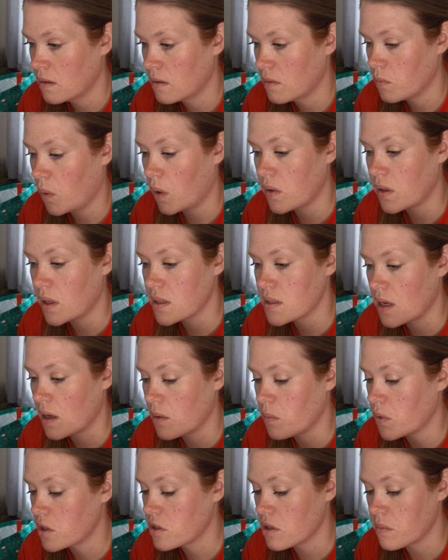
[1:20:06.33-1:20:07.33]
Well, that's how
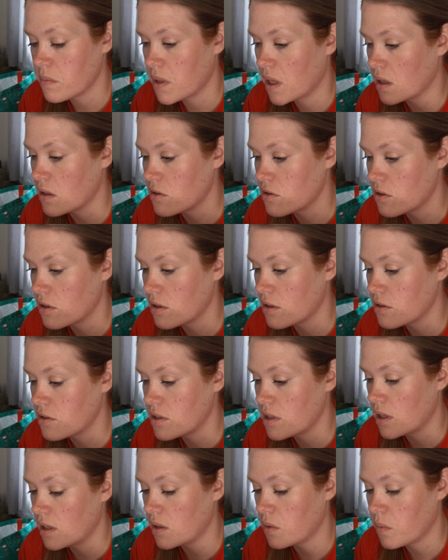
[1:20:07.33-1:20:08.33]
much I'm getting
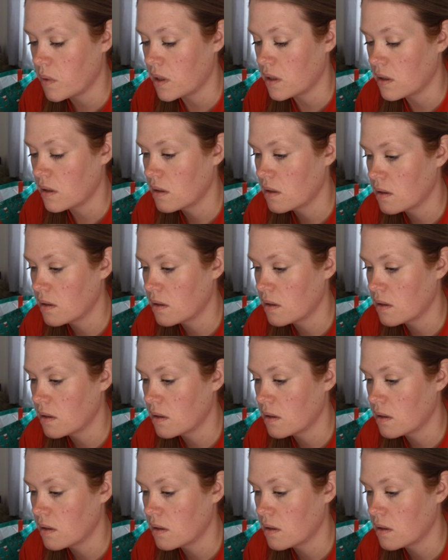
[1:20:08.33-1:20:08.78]
charged anyway.